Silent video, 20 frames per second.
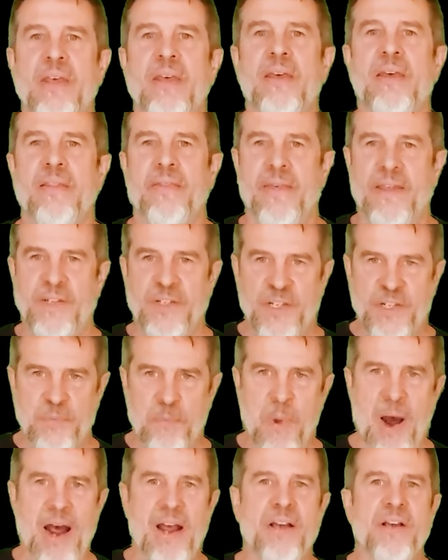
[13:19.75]
that
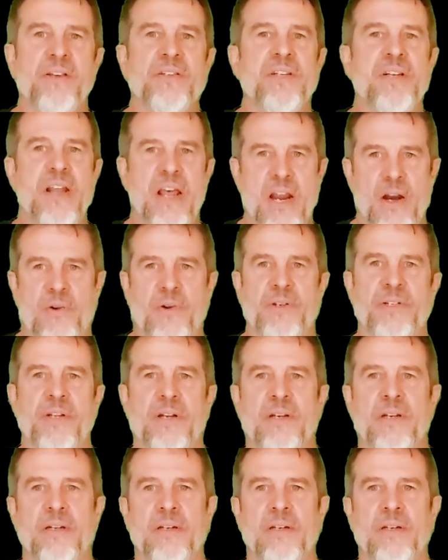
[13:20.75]
Smiles and Errington